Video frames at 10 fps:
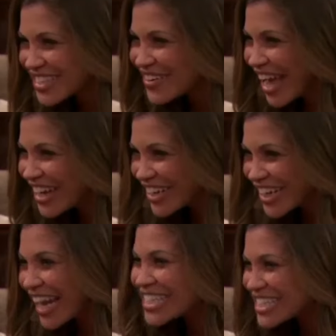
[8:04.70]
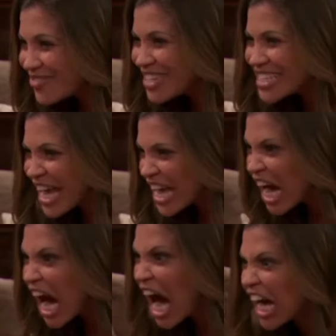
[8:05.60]
Okay, good. I got something to say.
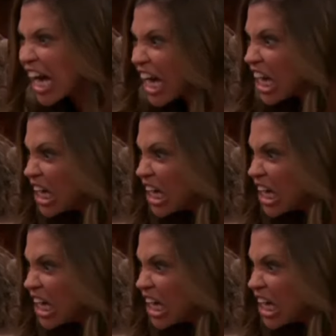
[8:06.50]
Ugh.